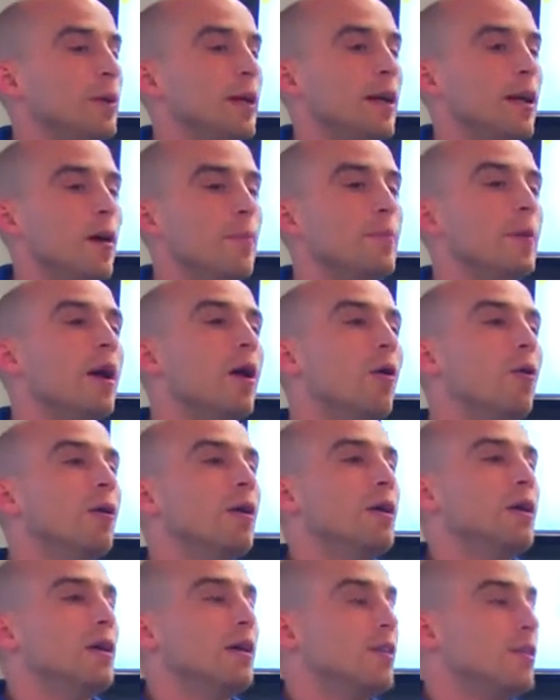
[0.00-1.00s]
bit
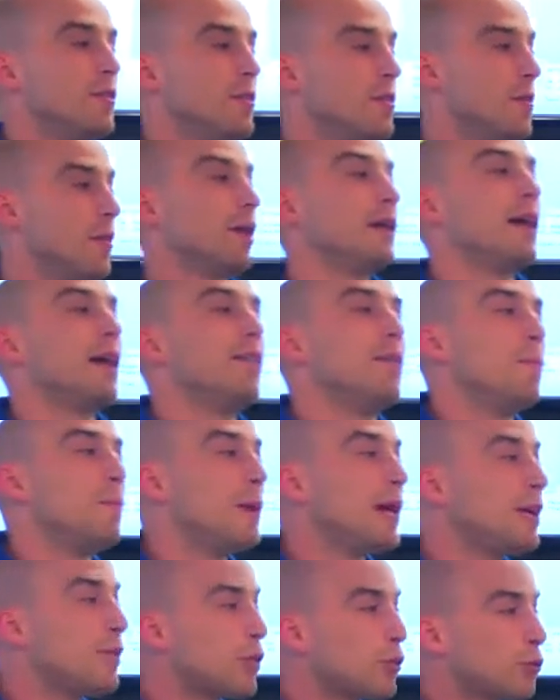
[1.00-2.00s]
about, again, the
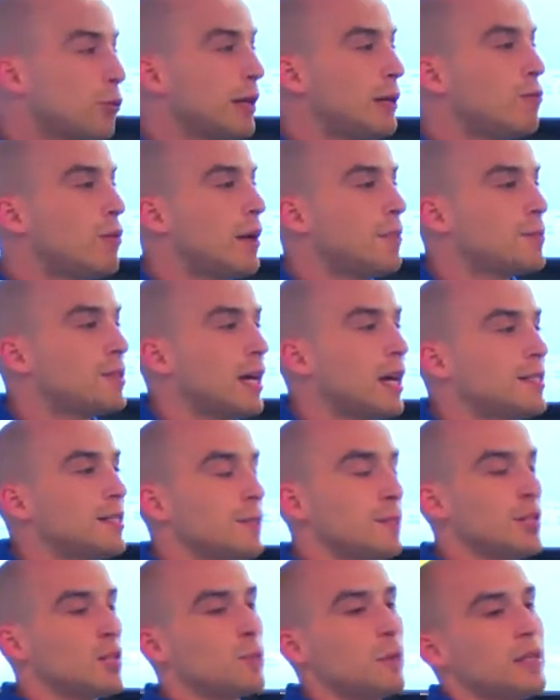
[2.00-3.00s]
big three websites. I'm
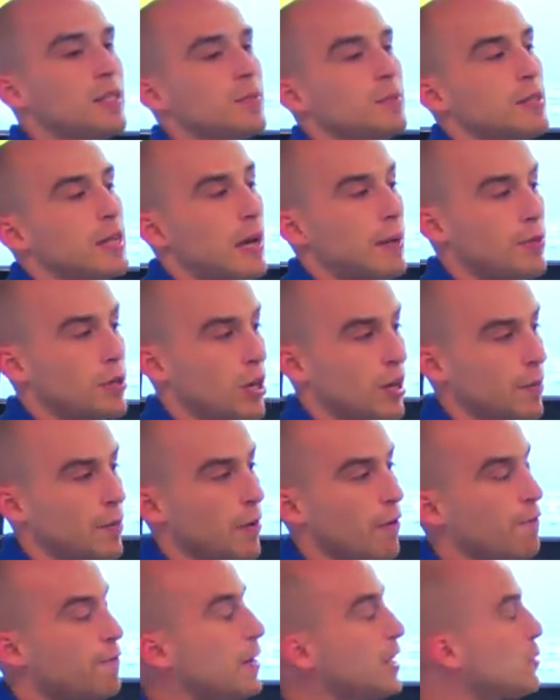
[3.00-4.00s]
going to spend some time talking
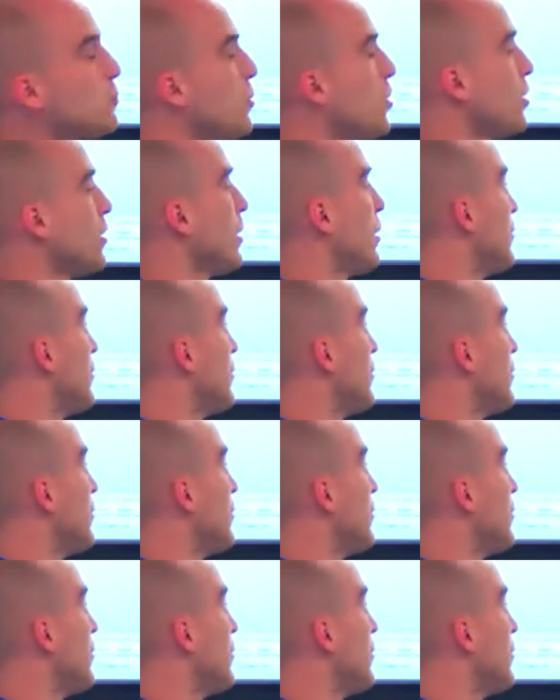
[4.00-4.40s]
about Facebook,